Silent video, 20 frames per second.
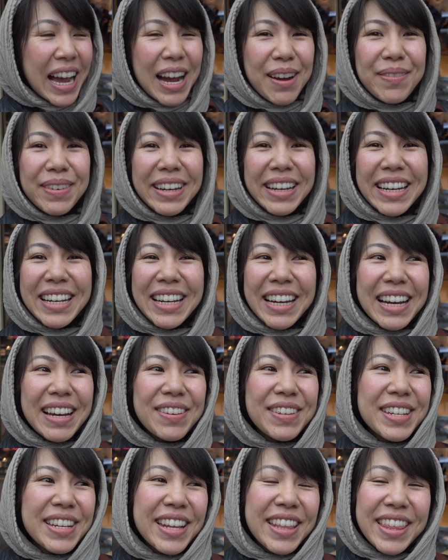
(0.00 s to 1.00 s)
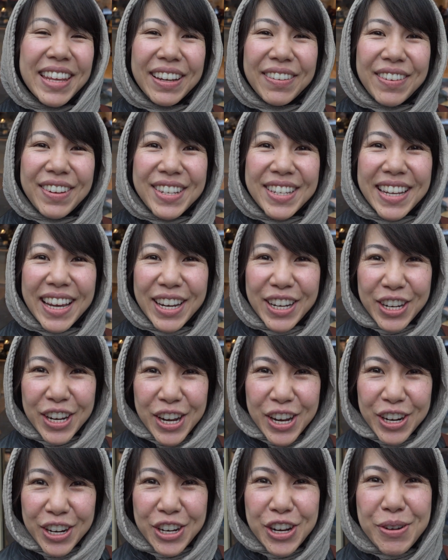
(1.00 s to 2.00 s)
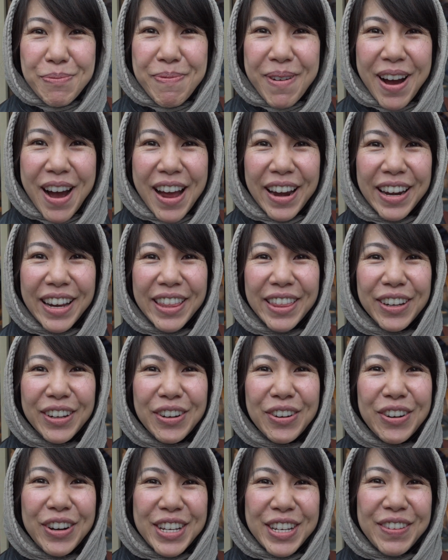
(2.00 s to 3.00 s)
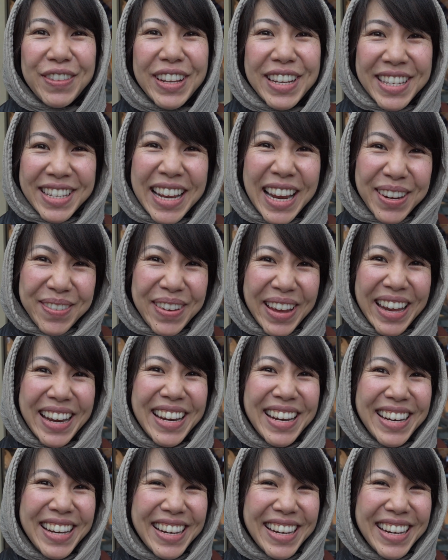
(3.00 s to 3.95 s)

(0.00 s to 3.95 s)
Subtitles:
How many times do you think we said coupon in the course of this segment?